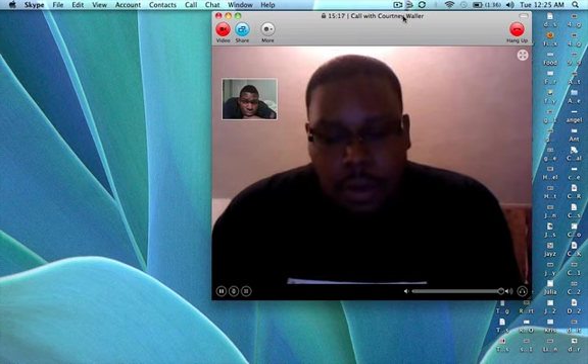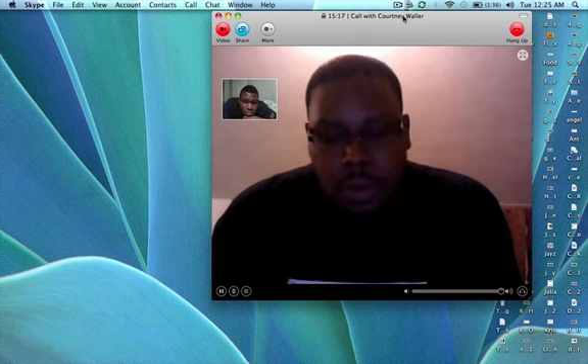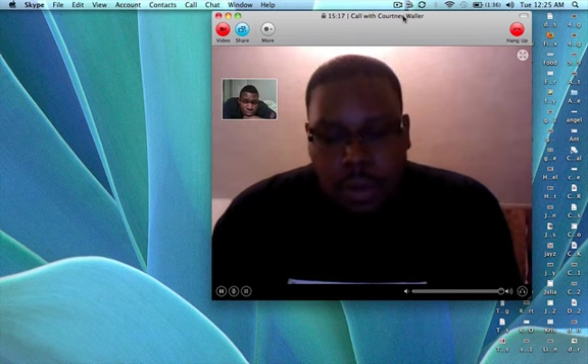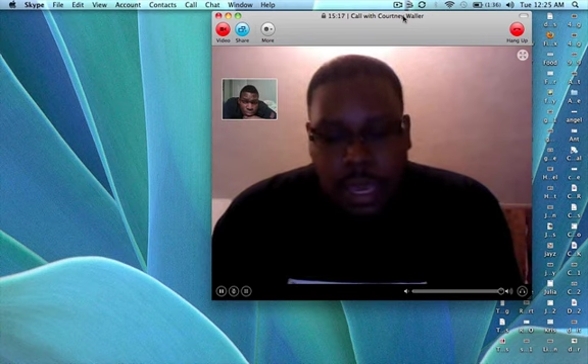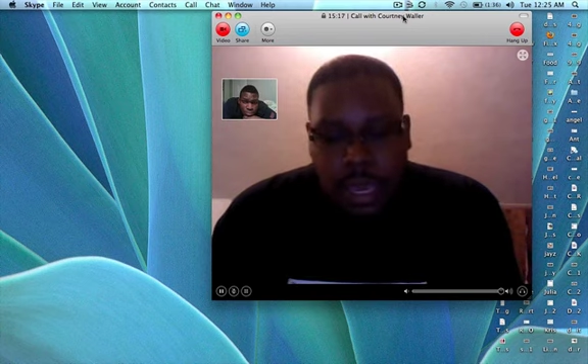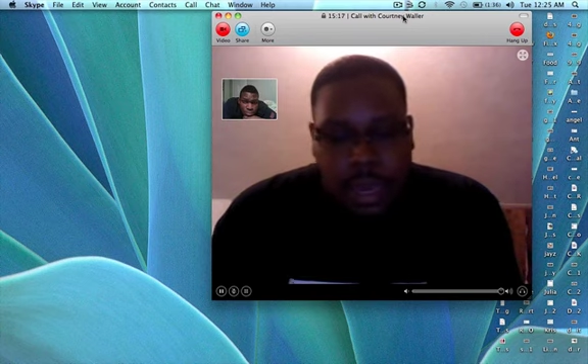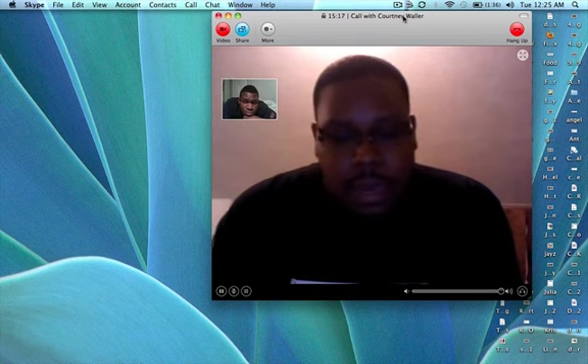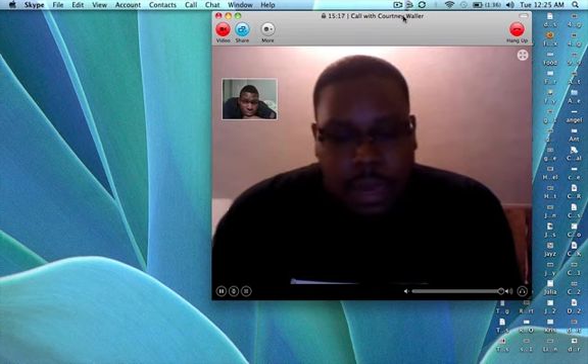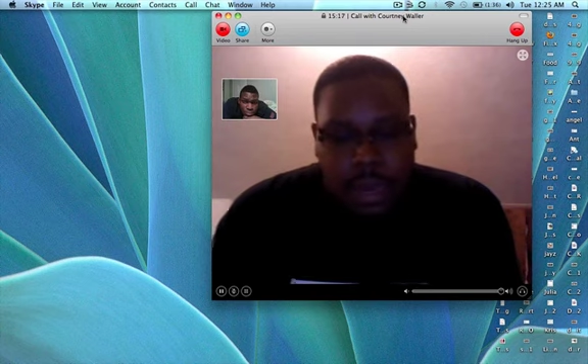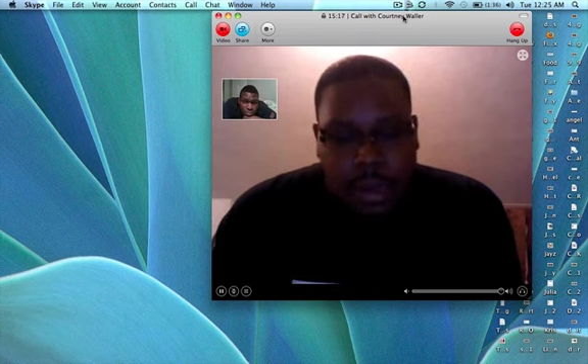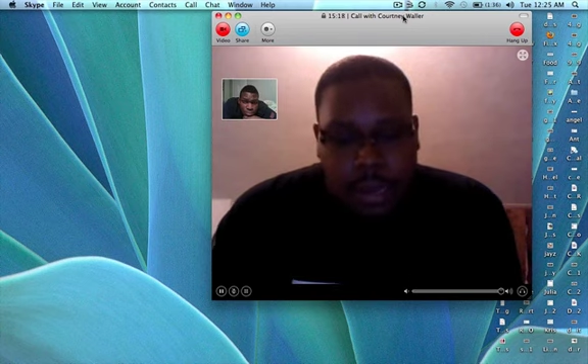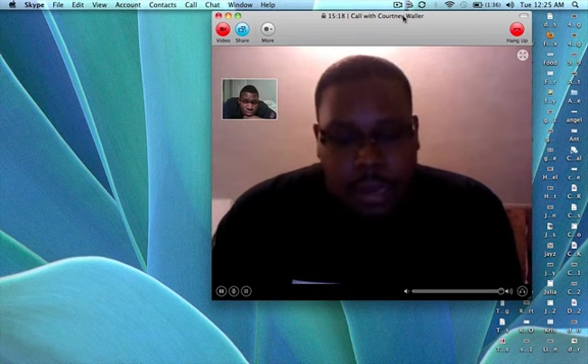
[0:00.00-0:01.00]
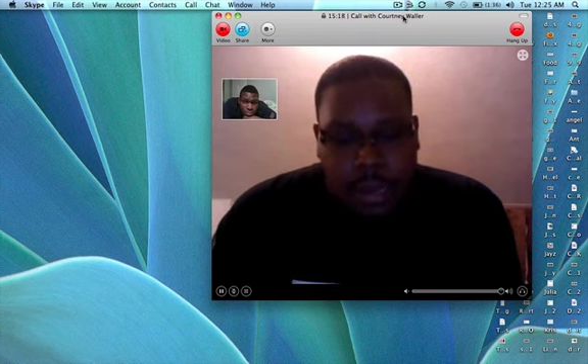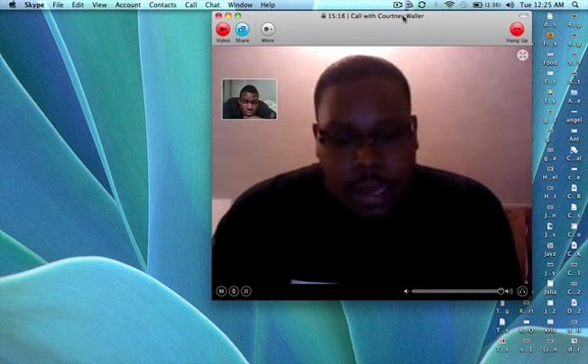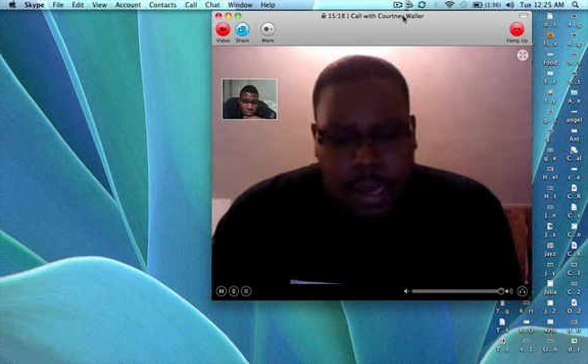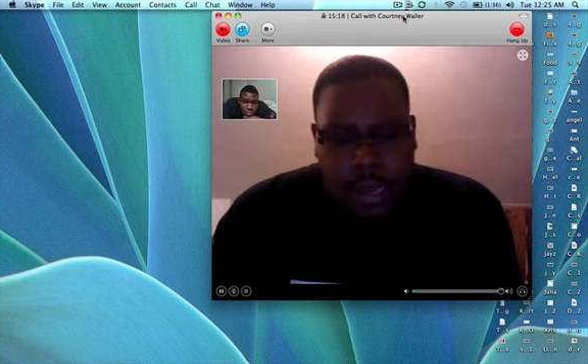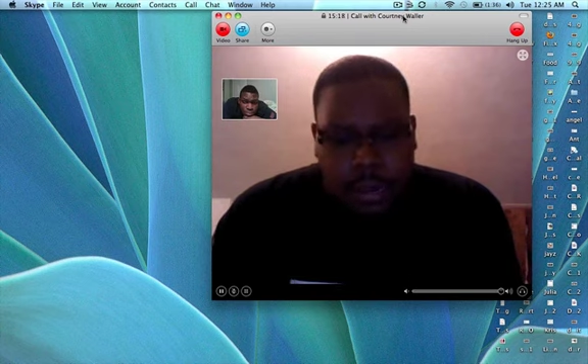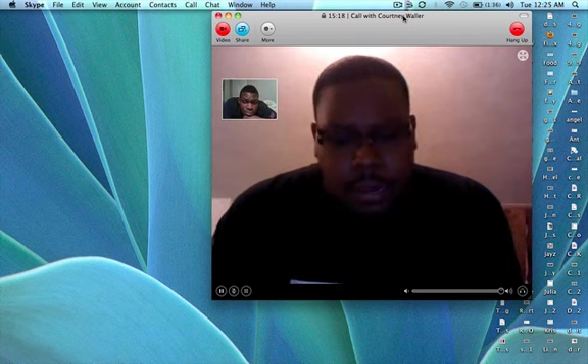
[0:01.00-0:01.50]
we had came down
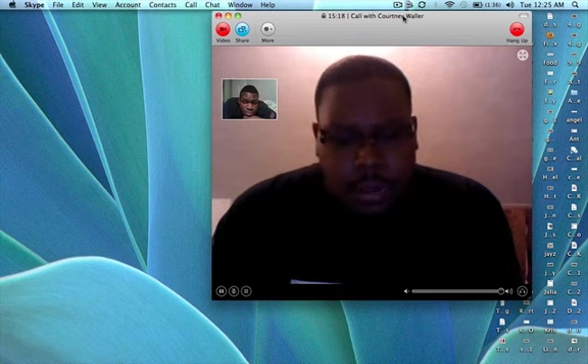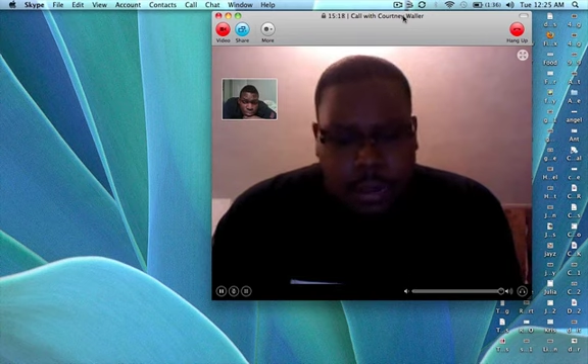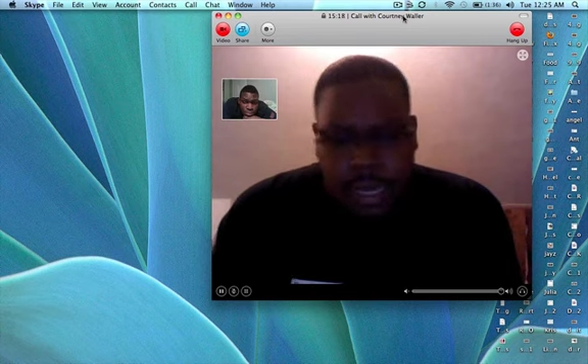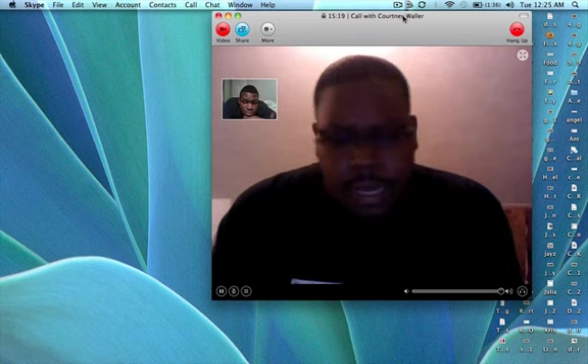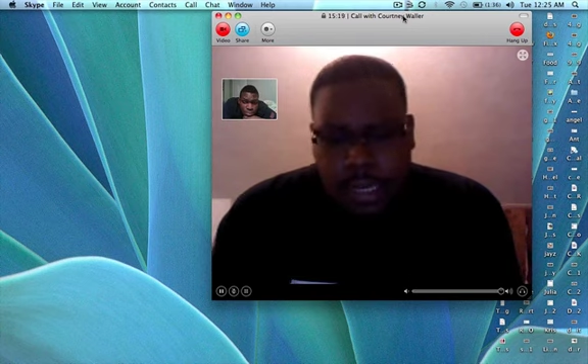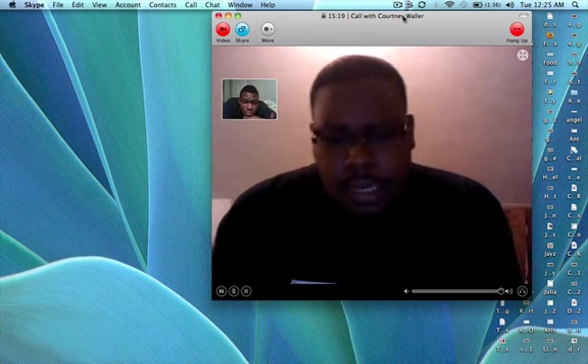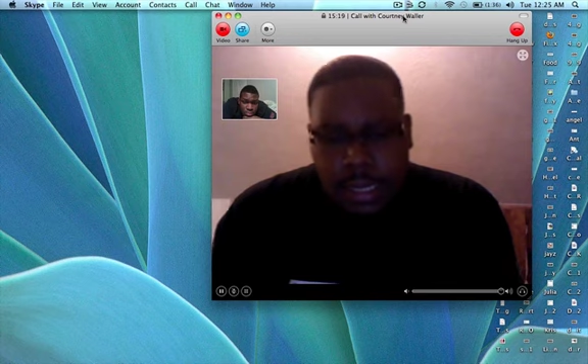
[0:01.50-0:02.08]
and yes,